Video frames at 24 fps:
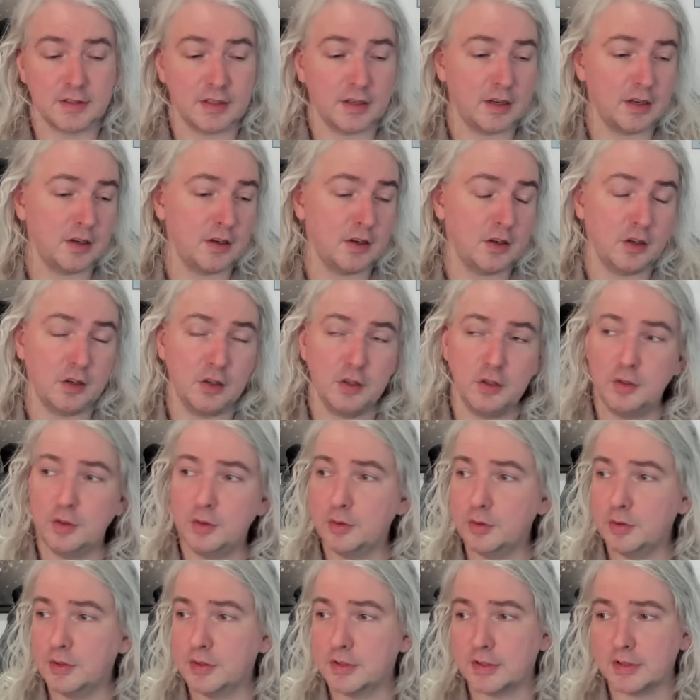It
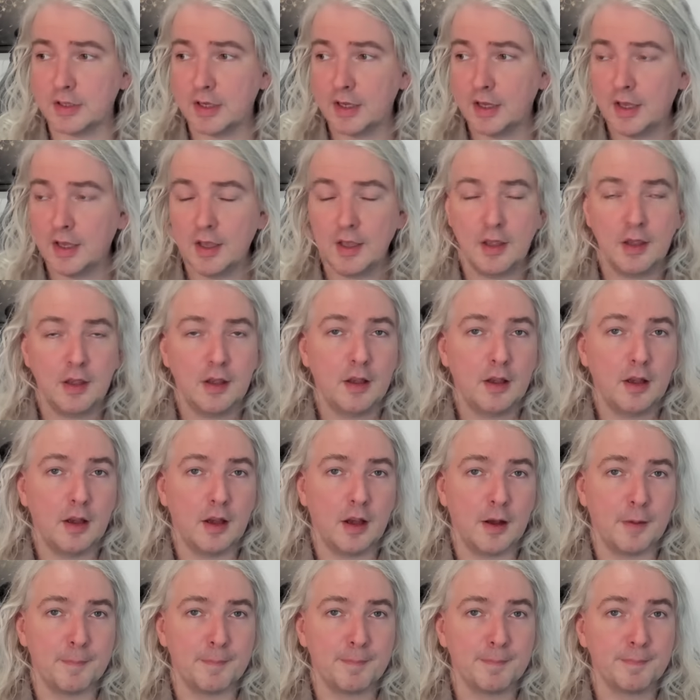includes
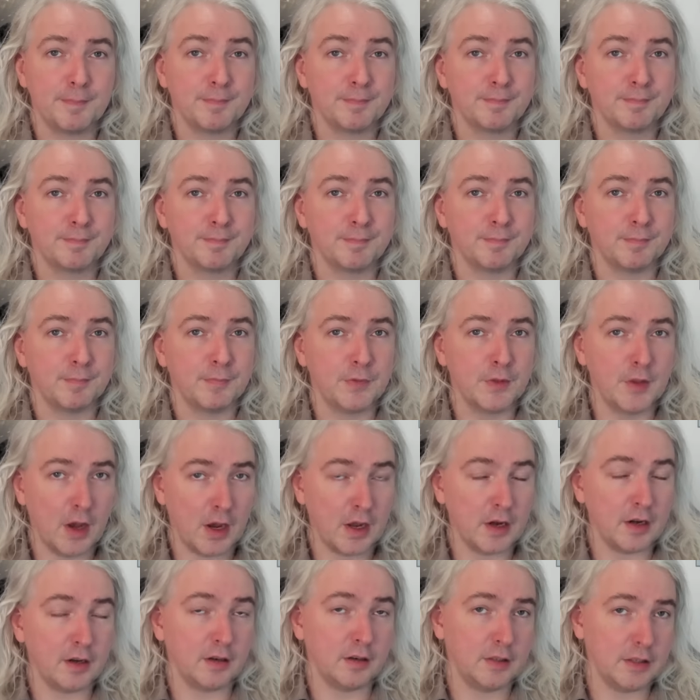um,
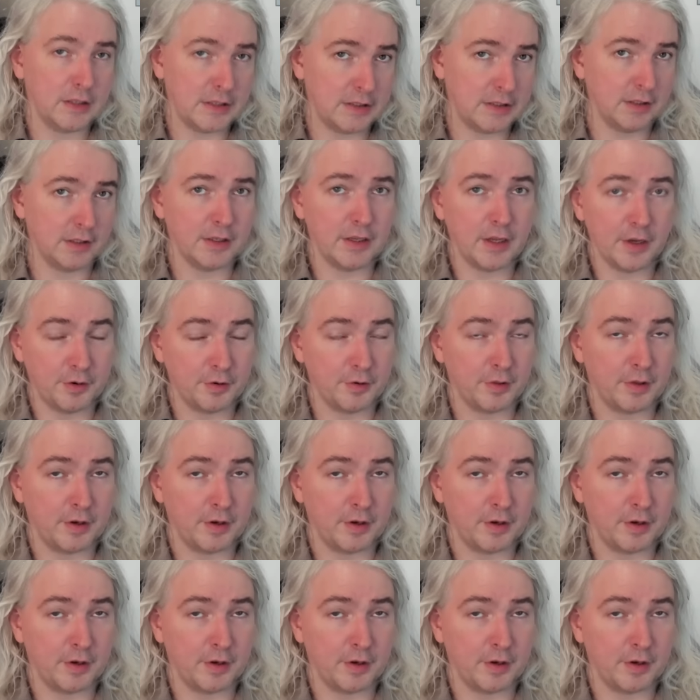not legally under the